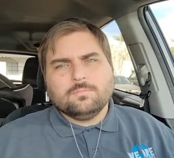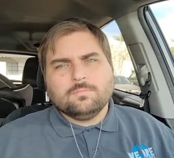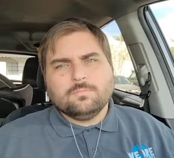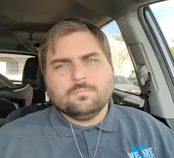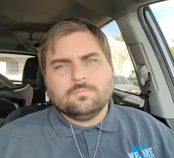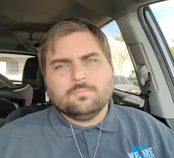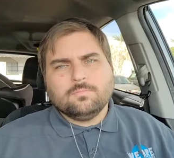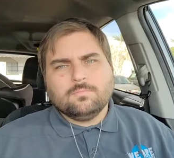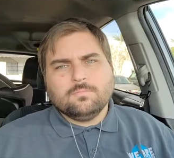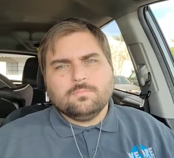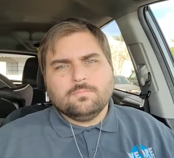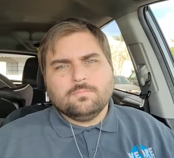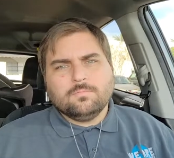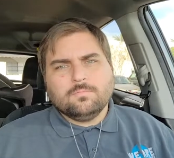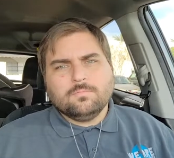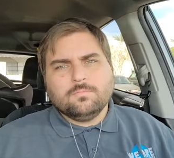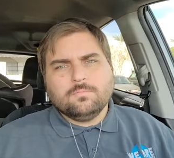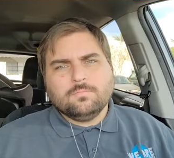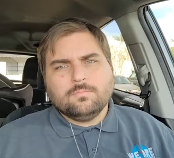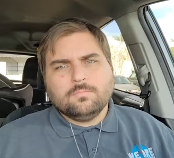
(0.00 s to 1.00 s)

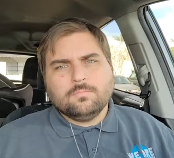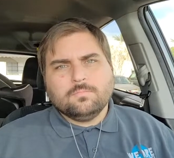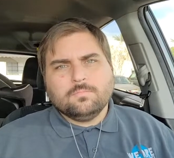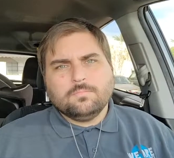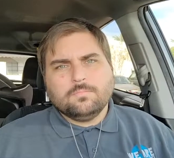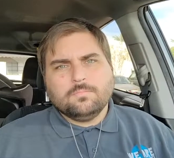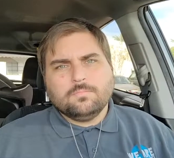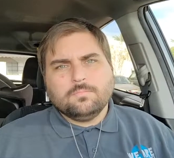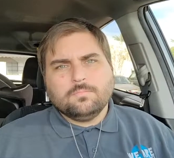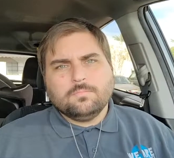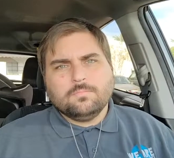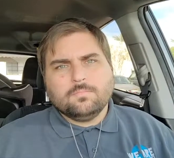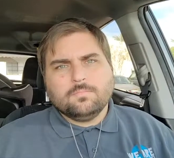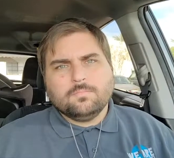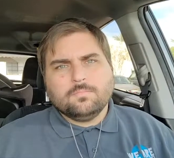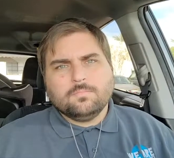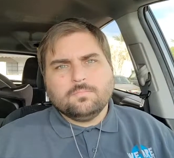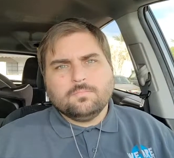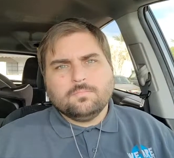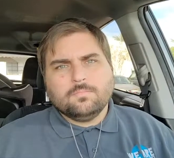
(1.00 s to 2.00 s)

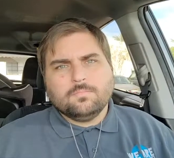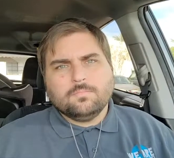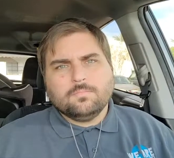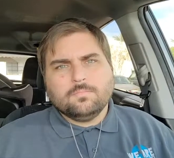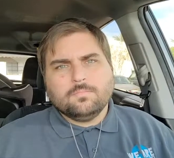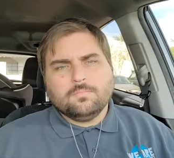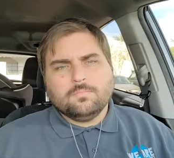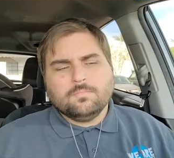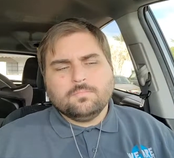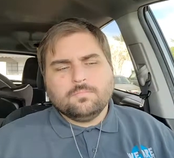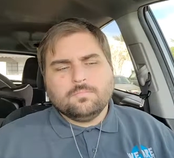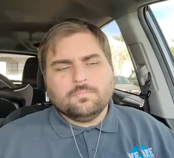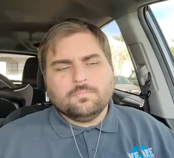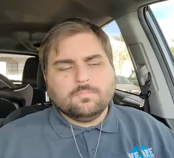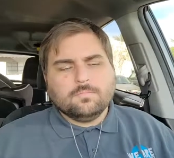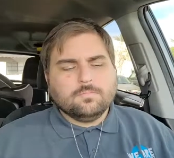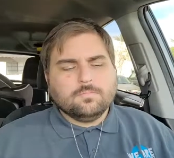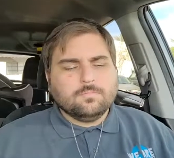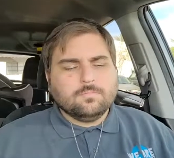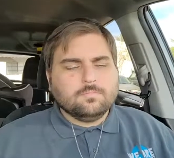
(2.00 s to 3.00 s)

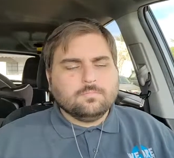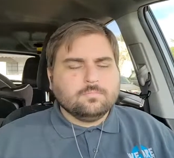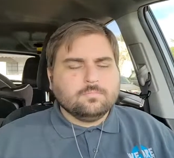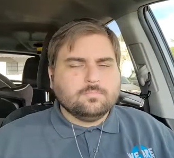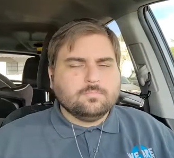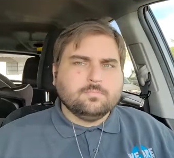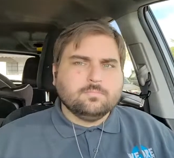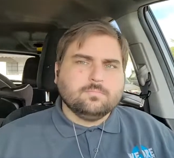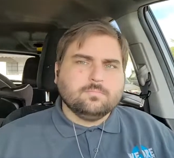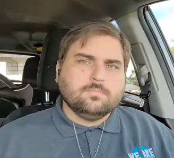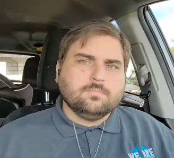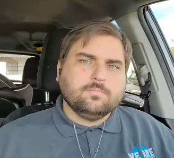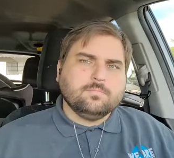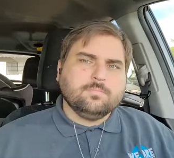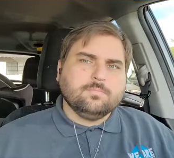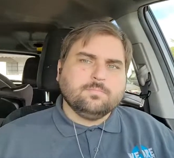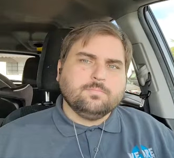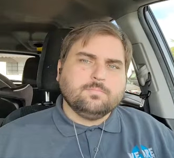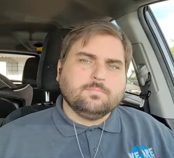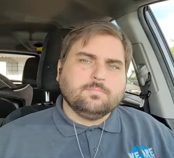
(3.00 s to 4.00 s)

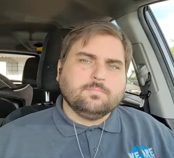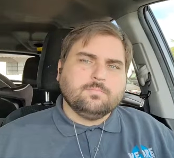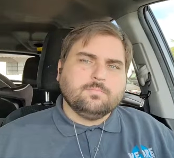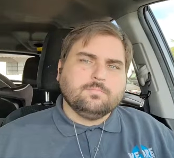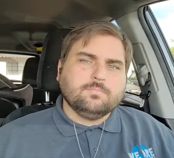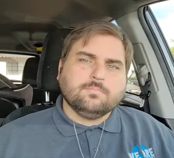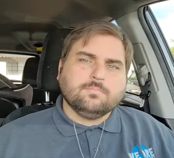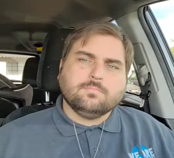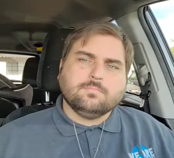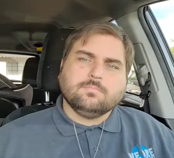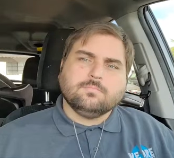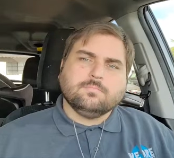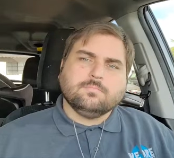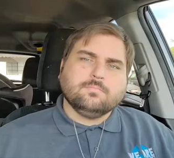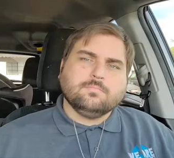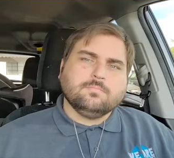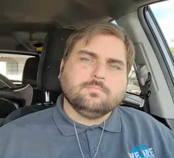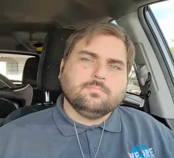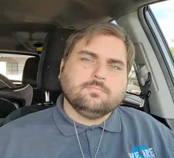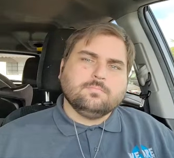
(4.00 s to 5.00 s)

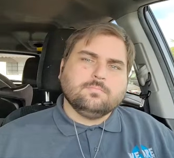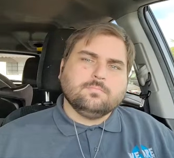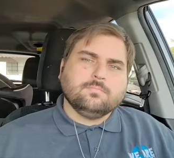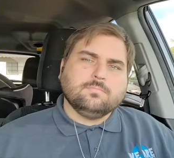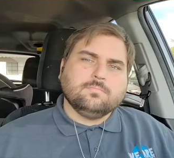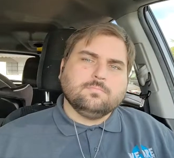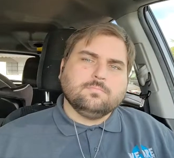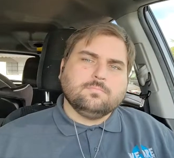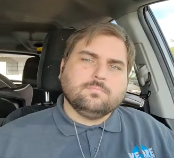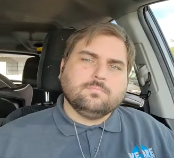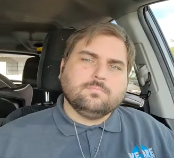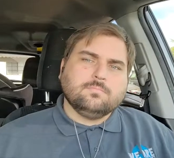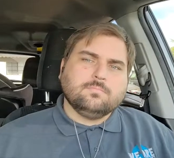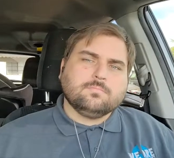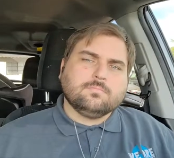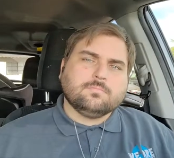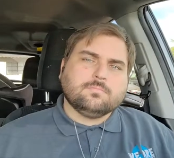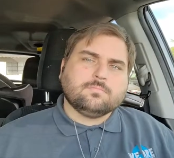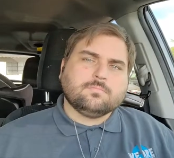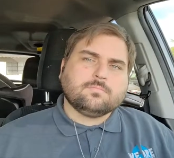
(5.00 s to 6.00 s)

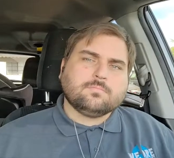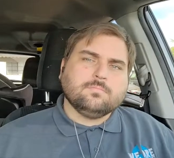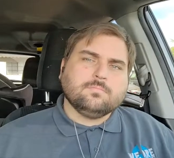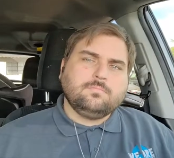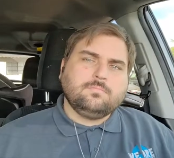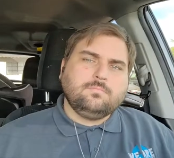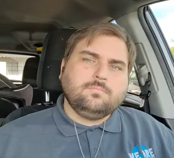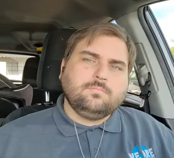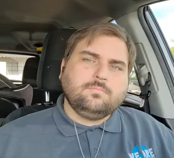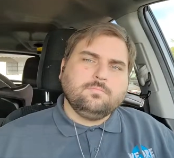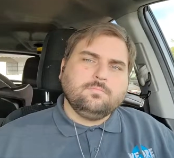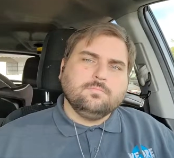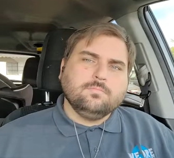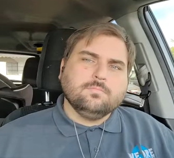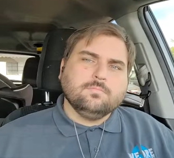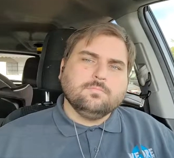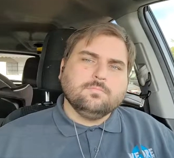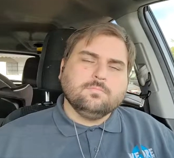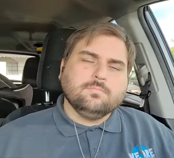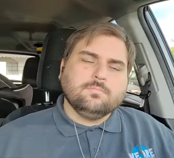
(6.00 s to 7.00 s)

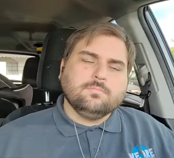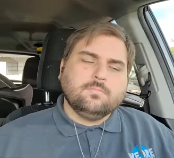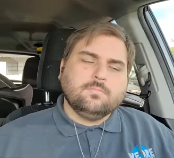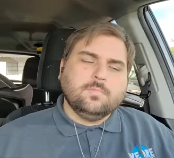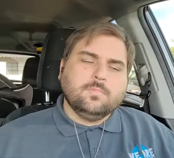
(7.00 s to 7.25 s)
[no speech]